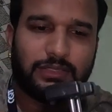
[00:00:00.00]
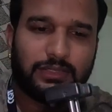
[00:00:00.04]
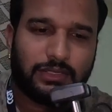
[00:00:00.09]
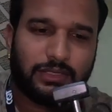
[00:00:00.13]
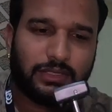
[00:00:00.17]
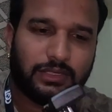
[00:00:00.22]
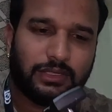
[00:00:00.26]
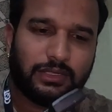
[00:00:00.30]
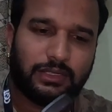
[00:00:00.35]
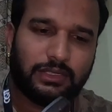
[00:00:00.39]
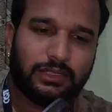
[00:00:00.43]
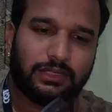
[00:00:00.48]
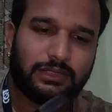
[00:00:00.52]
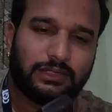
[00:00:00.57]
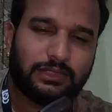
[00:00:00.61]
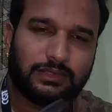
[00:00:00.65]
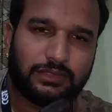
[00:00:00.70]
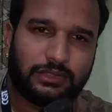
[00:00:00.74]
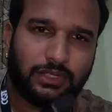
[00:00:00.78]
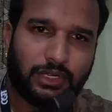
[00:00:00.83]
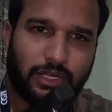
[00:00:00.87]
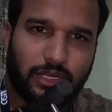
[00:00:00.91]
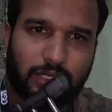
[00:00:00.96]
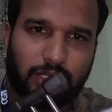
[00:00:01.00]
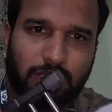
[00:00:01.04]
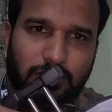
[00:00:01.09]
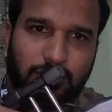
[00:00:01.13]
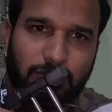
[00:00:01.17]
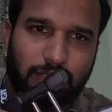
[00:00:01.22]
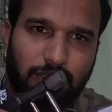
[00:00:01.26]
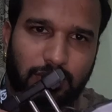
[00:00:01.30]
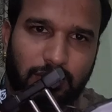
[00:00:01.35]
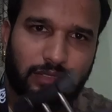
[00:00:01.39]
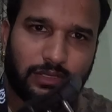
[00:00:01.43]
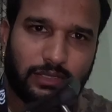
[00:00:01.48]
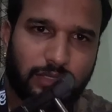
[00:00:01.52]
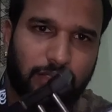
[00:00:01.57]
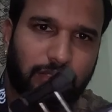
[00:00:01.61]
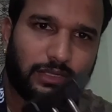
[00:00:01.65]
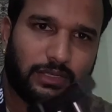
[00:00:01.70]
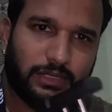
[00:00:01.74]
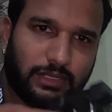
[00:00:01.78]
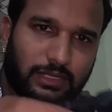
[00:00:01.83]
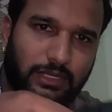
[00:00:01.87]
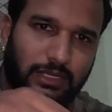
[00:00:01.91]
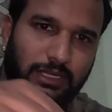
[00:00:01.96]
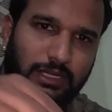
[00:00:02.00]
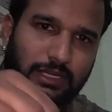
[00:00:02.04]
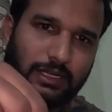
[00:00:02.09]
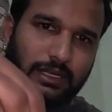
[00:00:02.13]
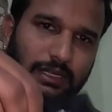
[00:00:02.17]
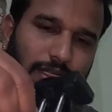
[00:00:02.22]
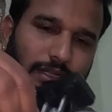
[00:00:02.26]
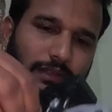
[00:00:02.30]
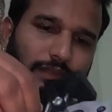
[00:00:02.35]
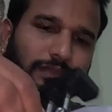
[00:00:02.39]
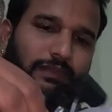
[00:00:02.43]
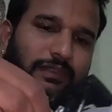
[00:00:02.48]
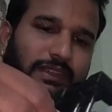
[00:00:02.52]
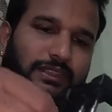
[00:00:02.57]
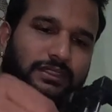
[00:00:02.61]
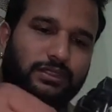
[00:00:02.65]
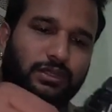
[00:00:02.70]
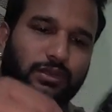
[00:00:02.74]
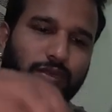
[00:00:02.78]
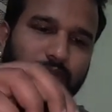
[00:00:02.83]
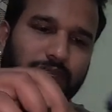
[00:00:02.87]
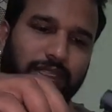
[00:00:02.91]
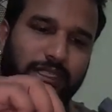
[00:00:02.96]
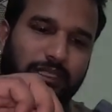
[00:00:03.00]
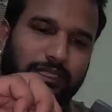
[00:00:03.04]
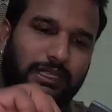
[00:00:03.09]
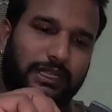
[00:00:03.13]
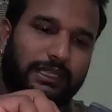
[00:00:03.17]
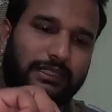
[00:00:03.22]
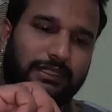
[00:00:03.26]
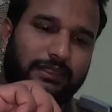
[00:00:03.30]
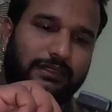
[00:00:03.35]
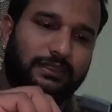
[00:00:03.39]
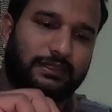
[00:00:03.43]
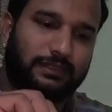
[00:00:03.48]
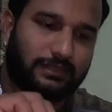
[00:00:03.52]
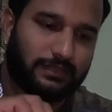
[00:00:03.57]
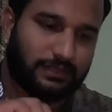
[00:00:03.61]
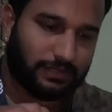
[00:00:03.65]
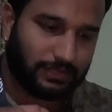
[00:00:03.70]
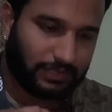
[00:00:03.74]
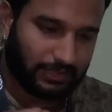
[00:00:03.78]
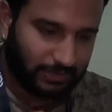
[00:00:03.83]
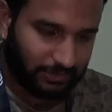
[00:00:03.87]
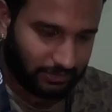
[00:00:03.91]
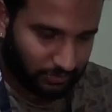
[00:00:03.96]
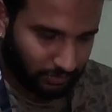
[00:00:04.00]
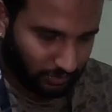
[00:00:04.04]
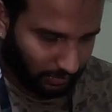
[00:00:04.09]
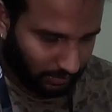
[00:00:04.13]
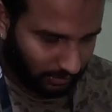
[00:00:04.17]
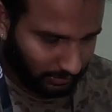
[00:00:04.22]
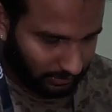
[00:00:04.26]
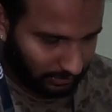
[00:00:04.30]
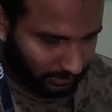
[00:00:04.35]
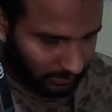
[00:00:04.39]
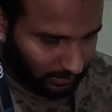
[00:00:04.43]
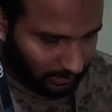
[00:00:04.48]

so this got uh, fixed over here and this is really strong